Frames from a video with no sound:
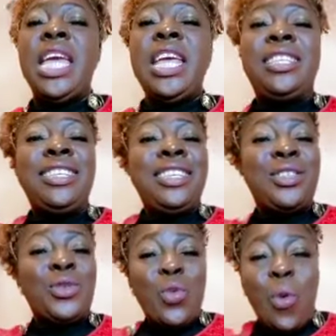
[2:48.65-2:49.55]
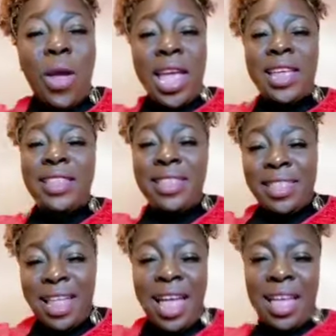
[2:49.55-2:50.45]
It is
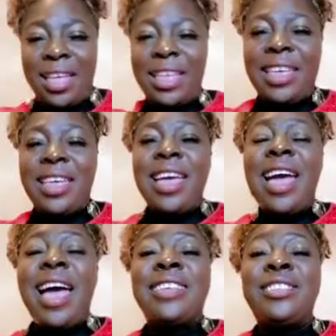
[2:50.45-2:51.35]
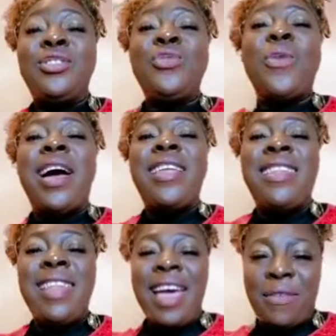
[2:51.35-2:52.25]
when now, as you are
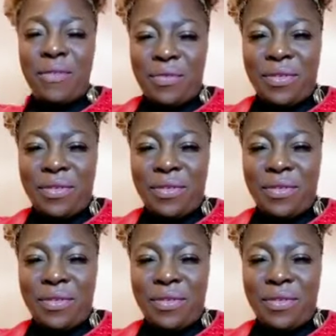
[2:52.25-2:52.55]
alive,